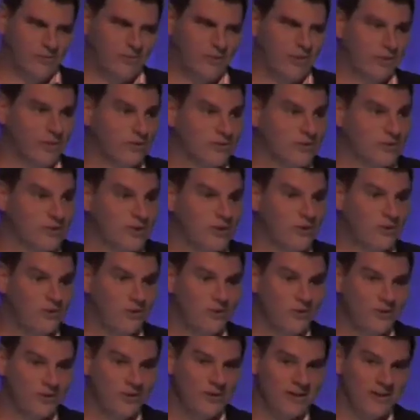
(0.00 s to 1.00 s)
And we got
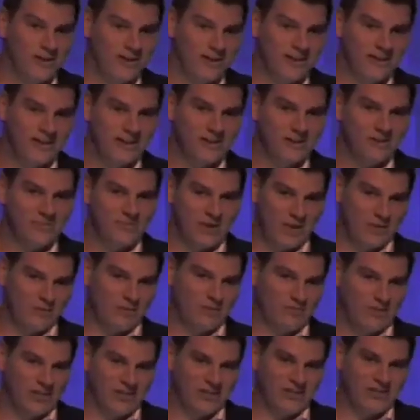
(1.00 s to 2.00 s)
2
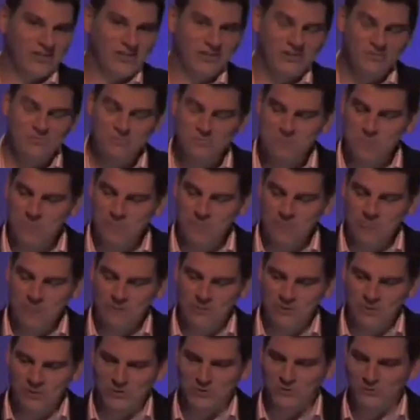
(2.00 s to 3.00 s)
people registered,
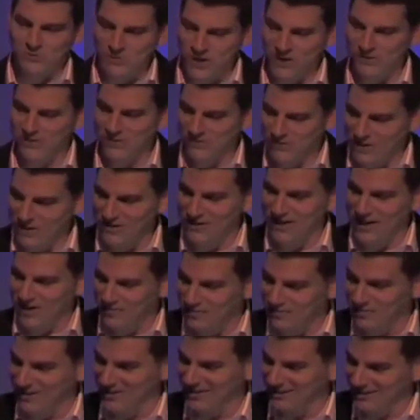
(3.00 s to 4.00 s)
which is very, very
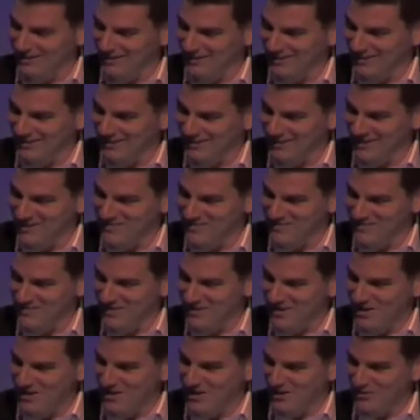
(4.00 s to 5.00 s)
humbling. And
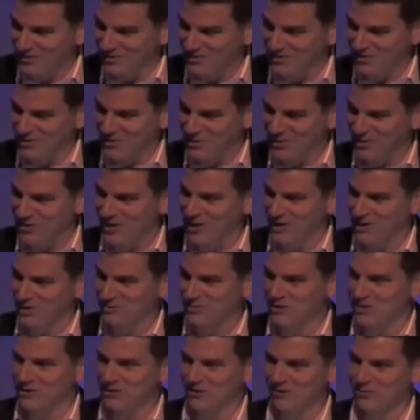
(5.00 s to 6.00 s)
it was also quite an
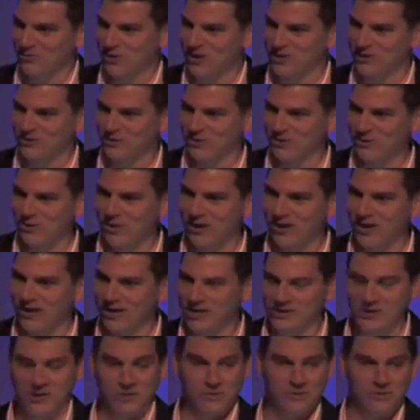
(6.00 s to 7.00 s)
expensive way to acquire
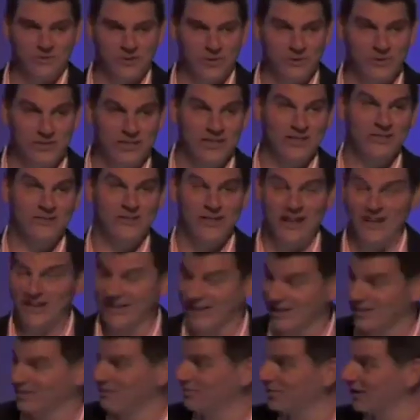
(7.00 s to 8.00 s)
customers, so we didn't do that
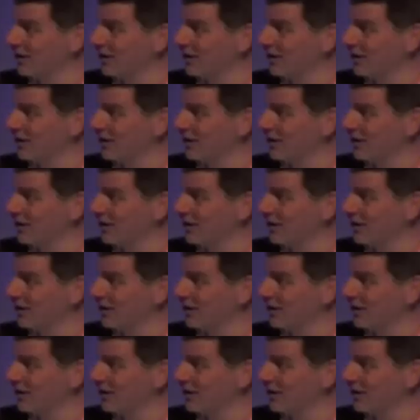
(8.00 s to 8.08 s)
again.